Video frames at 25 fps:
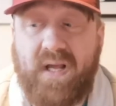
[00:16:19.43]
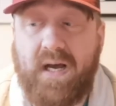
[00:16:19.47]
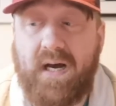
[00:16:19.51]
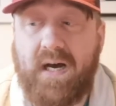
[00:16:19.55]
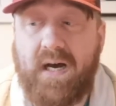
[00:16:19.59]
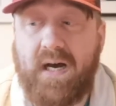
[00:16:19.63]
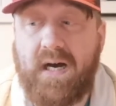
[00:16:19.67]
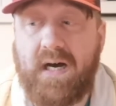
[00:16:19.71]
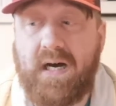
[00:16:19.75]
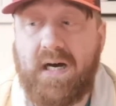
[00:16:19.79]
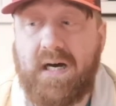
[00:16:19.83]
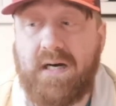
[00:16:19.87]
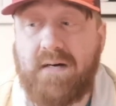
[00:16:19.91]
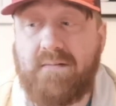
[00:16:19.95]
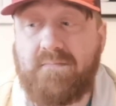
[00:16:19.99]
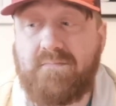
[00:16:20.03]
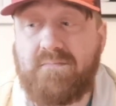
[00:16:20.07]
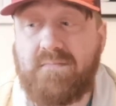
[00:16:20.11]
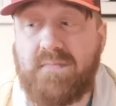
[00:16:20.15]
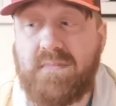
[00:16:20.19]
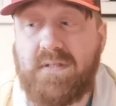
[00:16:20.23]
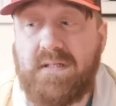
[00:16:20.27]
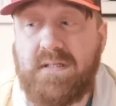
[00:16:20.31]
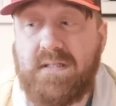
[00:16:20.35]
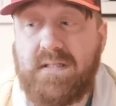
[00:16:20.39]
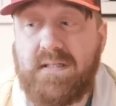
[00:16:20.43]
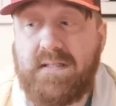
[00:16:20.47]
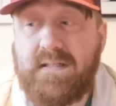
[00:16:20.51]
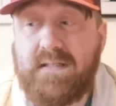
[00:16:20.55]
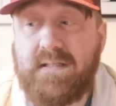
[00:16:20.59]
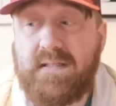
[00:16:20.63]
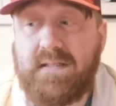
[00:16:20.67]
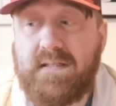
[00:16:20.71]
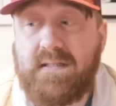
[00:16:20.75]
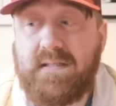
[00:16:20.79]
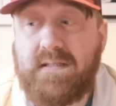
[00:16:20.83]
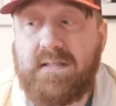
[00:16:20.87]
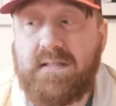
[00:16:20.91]

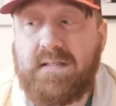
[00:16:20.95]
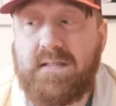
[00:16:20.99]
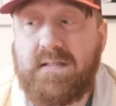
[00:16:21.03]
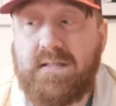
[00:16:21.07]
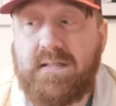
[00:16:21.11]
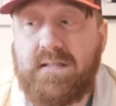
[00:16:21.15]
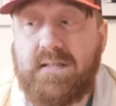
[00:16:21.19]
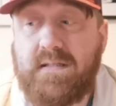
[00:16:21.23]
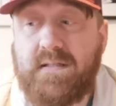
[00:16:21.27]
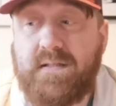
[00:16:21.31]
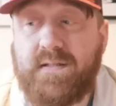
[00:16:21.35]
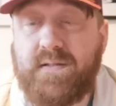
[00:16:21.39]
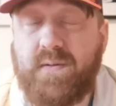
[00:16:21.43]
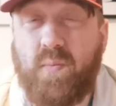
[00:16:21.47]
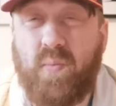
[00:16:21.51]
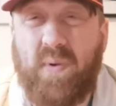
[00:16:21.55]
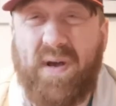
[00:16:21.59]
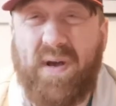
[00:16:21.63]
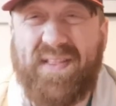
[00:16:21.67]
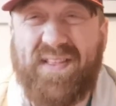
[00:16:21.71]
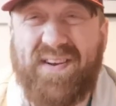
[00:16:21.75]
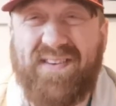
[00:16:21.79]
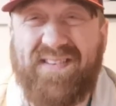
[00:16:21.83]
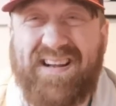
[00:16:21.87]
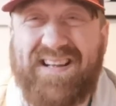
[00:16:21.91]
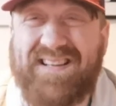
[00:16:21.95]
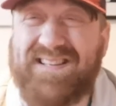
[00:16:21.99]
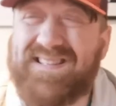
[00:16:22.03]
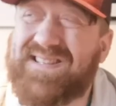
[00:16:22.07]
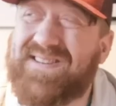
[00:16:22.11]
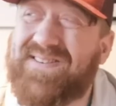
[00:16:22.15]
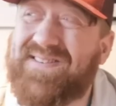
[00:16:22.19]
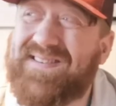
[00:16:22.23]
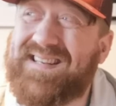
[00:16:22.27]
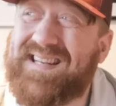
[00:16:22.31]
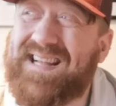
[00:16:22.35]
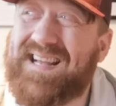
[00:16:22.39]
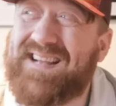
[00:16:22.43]
The weather
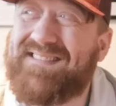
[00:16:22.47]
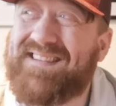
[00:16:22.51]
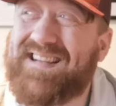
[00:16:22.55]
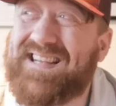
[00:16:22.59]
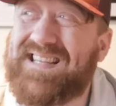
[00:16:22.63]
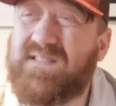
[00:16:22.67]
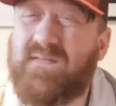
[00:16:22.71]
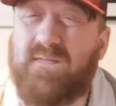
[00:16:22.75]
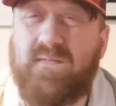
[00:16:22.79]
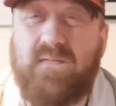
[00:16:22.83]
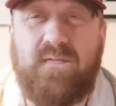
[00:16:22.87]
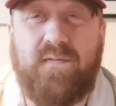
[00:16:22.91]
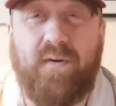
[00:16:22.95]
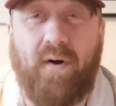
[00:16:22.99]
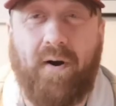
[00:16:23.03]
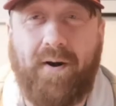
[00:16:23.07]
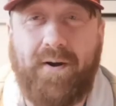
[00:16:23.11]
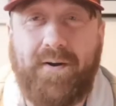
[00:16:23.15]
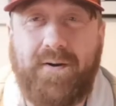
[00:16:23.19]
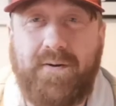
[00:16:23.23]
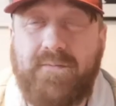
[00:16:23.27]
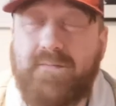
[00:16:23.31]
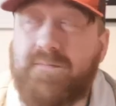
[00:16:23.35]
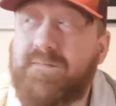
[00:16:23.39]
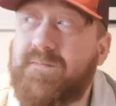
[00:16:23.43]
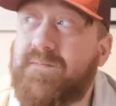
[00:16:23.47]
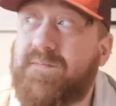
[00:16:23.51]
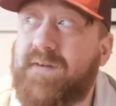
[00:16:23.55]
outside now is vile,